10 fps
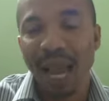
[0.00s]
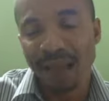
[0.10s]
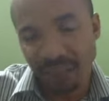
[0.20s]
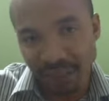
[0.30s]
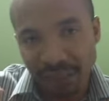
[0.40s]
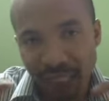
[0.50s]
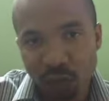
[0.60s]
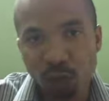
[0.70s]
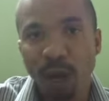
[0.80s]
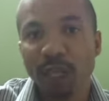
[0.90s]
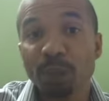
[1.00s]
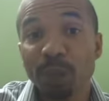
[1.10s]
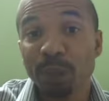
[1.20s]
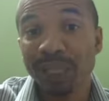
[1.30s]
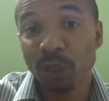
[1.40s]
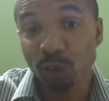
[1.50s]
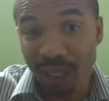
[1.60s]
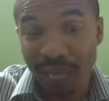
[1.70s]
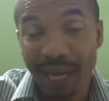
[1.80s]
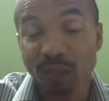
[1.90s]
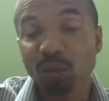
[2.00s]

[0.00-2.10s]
and then search for other people that you'd like